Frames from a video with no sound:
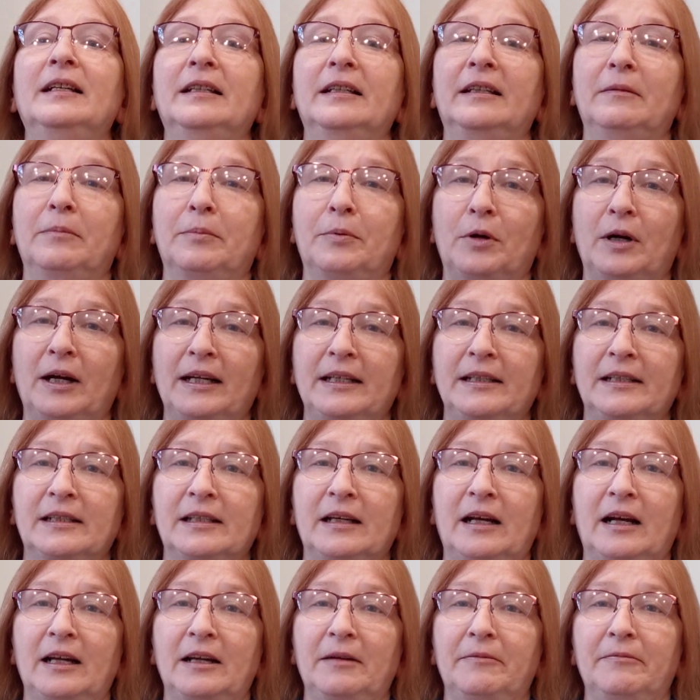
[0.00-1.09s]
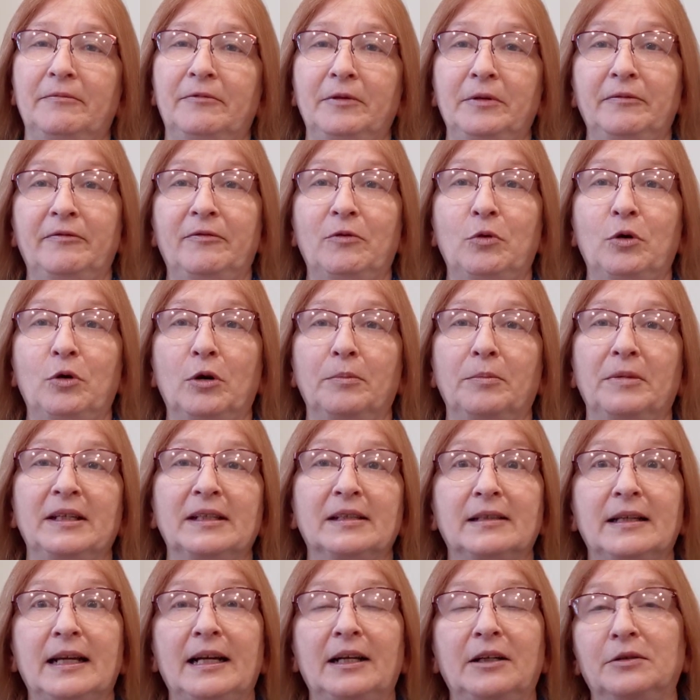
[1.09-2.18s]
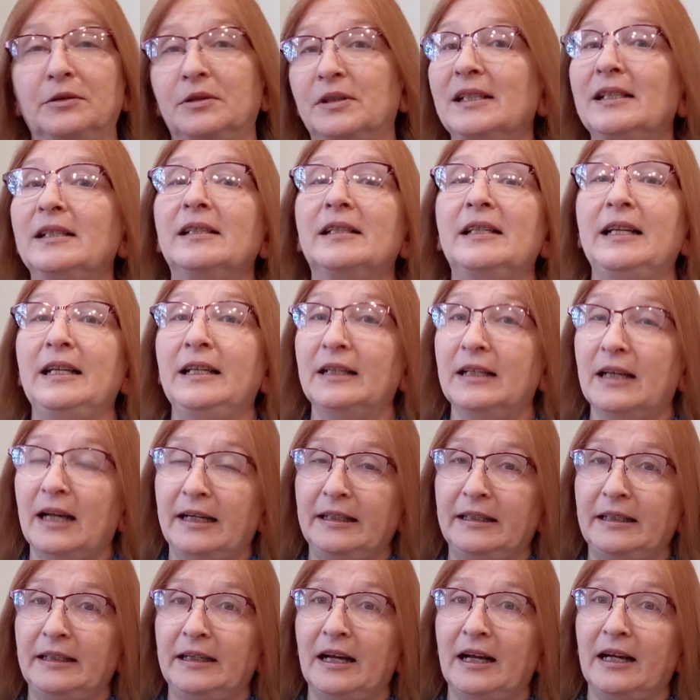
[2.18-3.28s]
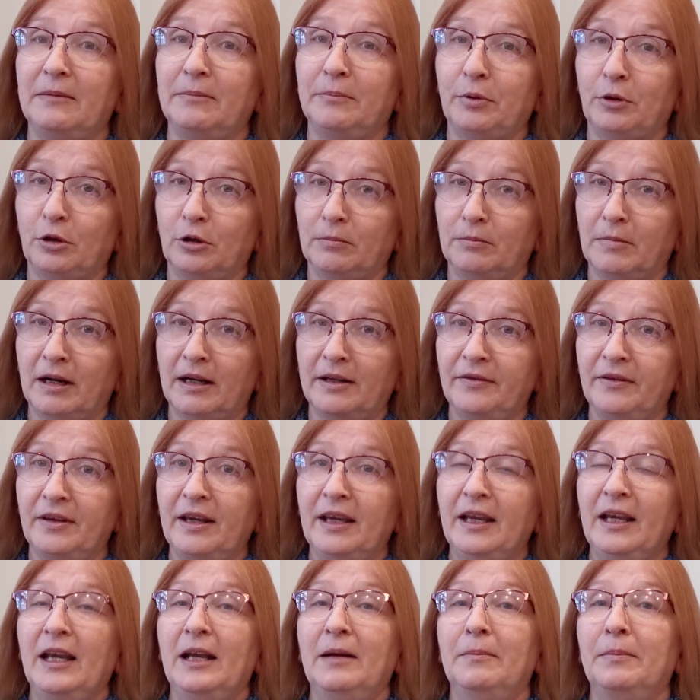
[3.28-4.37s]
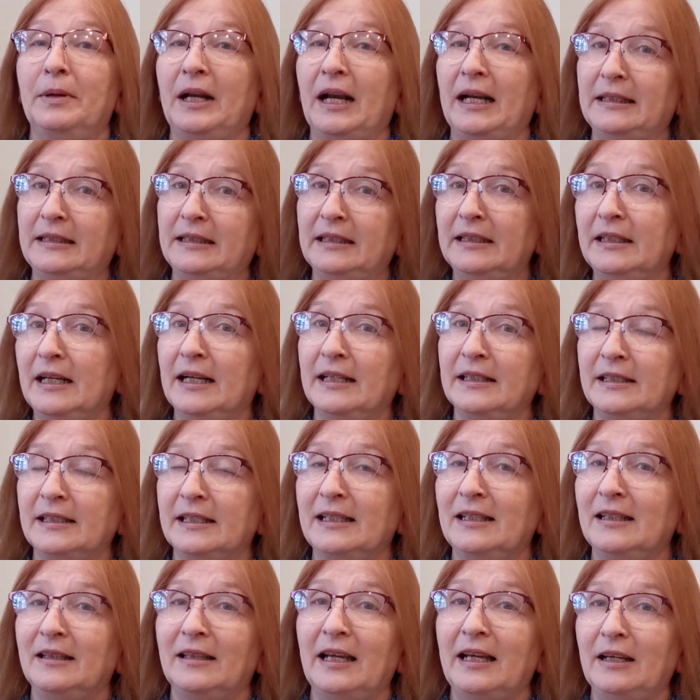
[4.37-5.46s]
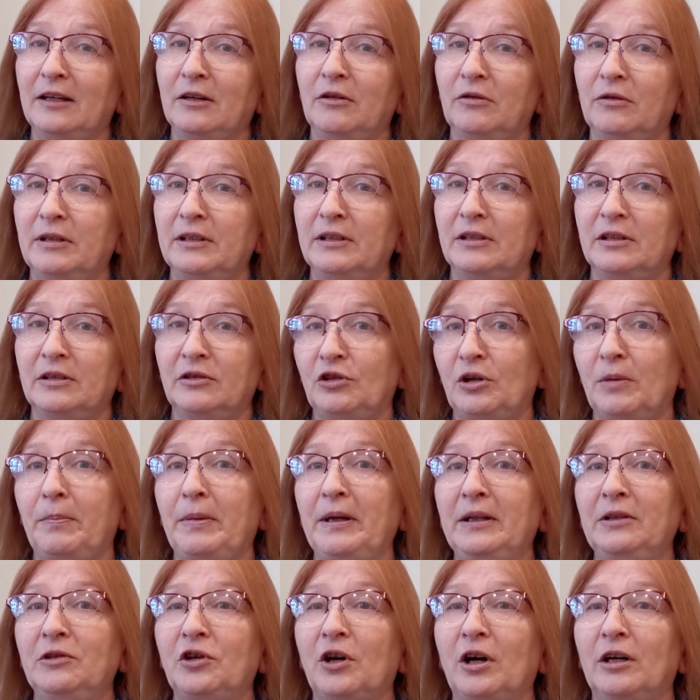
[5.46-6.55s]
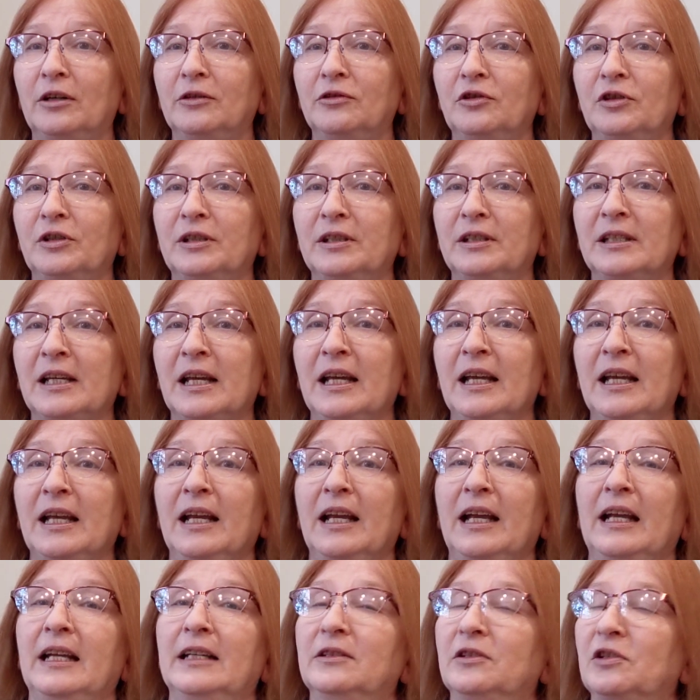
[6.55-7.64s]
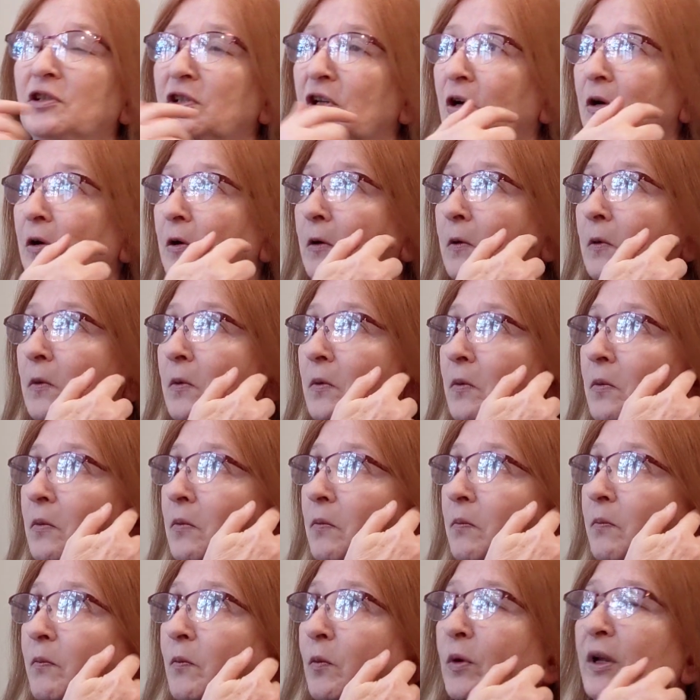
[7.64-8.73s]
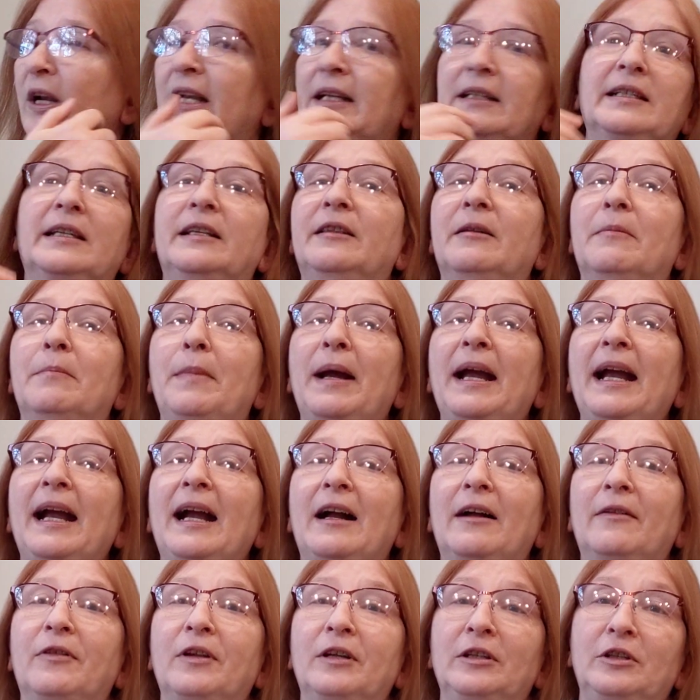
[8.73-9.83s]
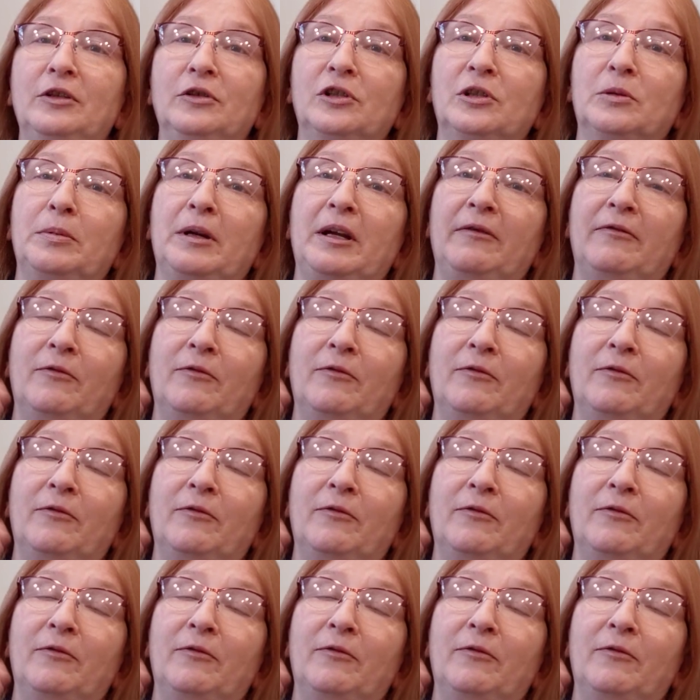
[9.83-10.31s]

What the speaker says: The price, I am informed, is now $16.99 per month, but I did not see that they increased the shipping charges. And so when I did the math, it used to be